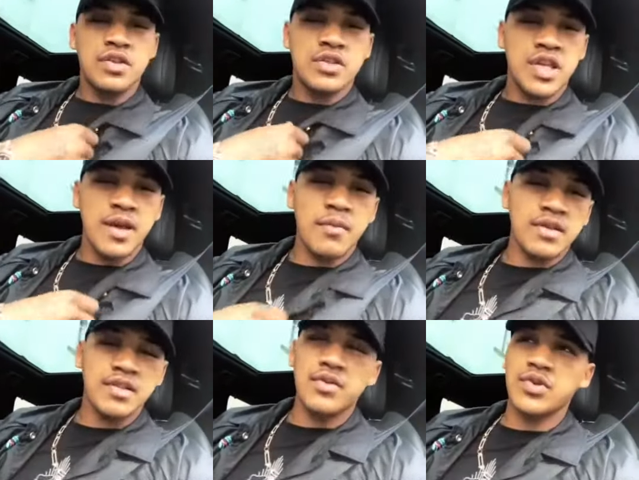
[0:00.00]
just checked my
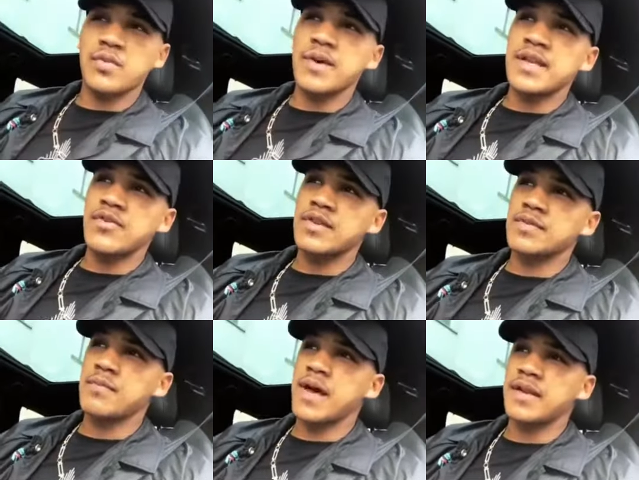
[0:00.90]
social media,
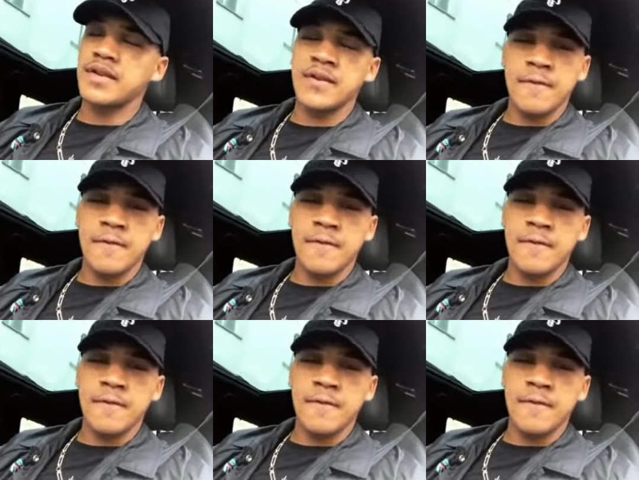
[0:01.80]
it's mad.